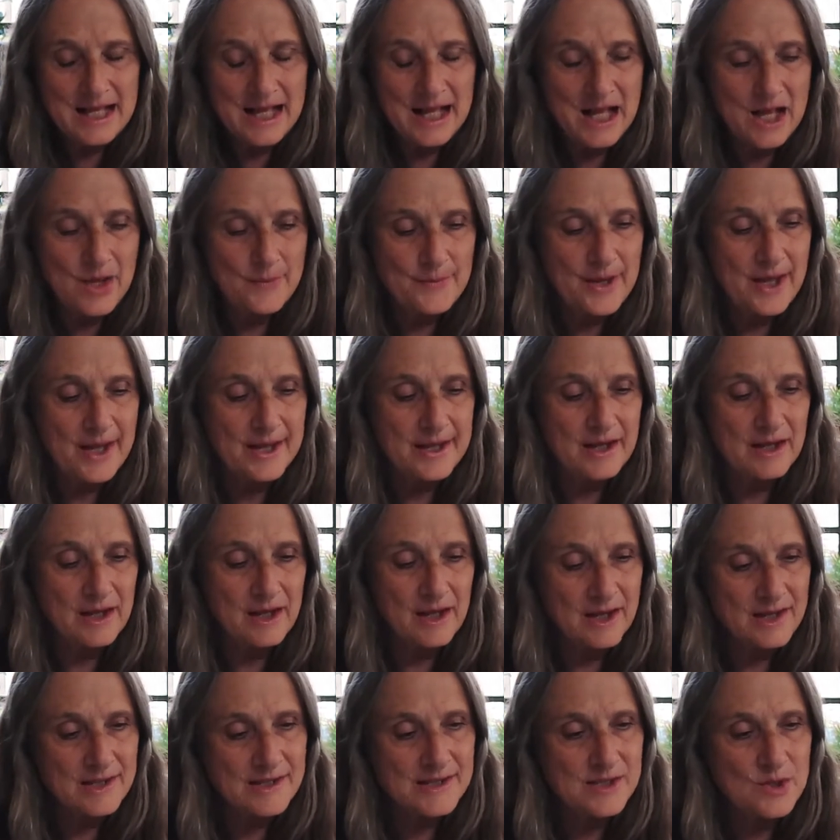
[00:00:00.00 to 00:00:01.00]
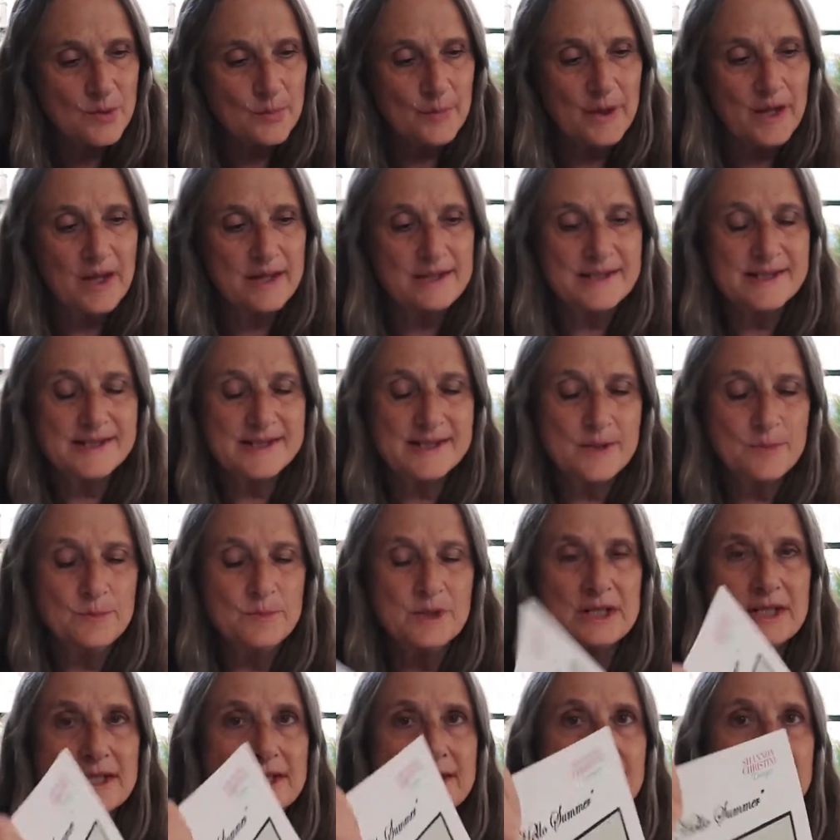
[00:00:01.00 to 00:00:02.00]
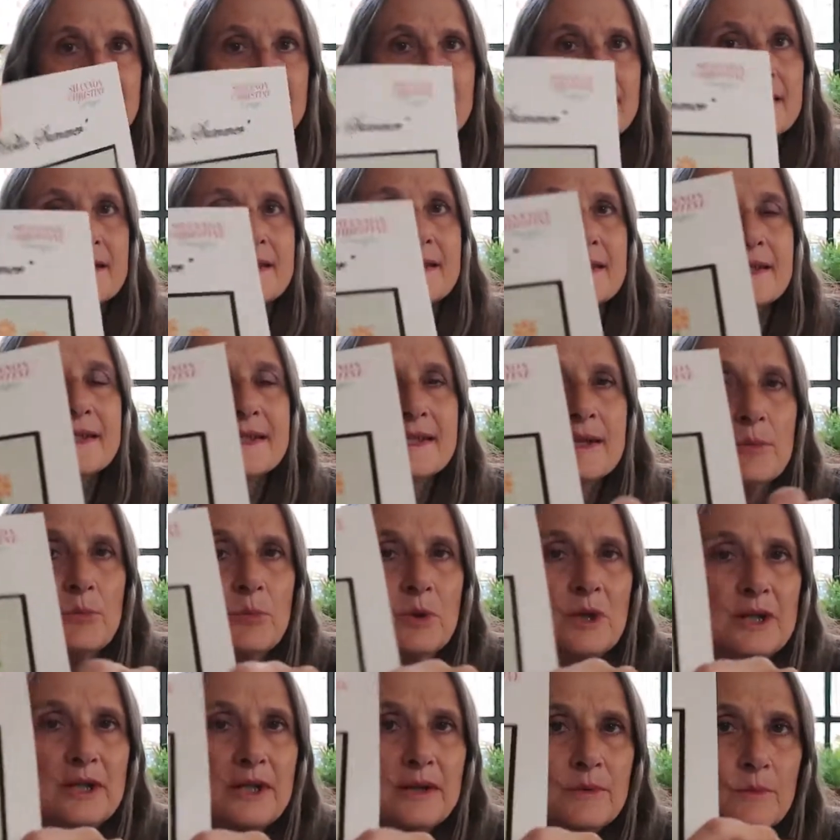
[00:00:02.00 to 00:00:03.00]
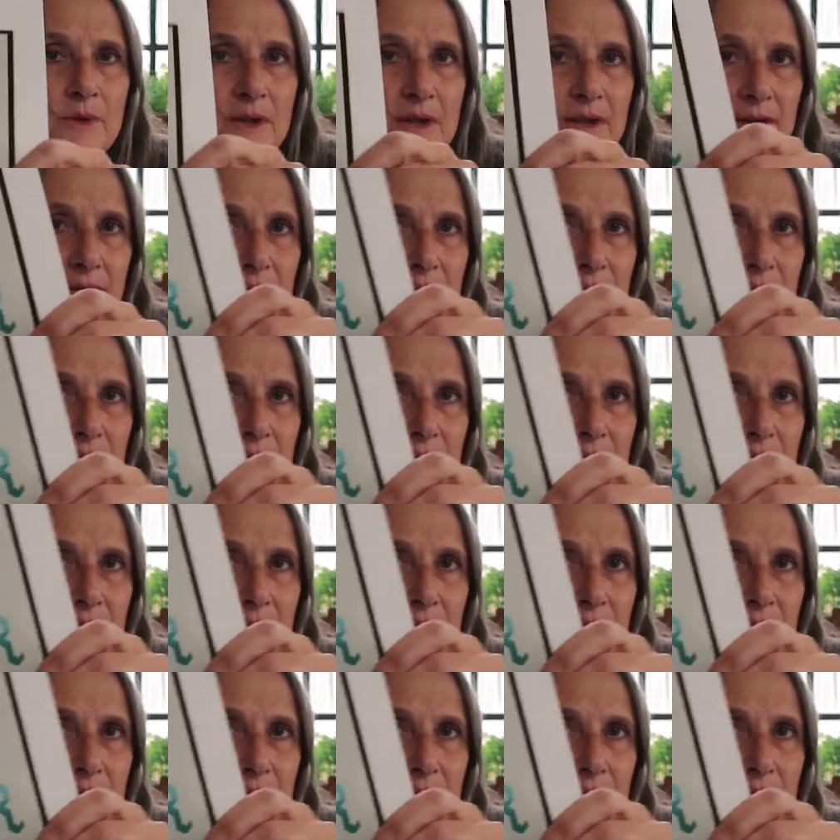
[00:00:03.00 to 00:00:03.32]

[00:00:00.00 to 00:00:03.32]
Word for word: Um, I also bought, someone did this, someone on one